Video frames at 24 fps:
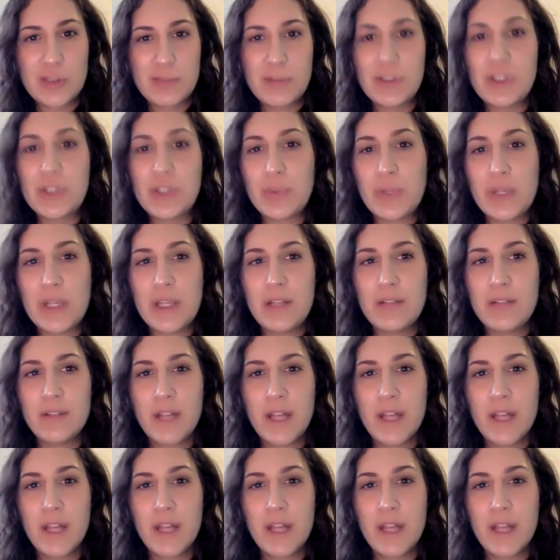between
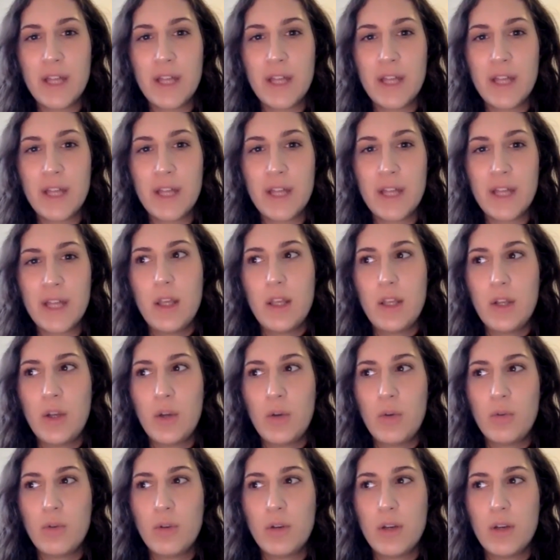like, you
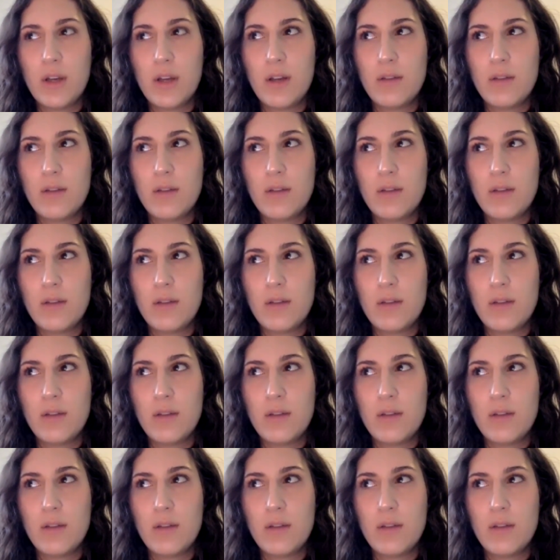know,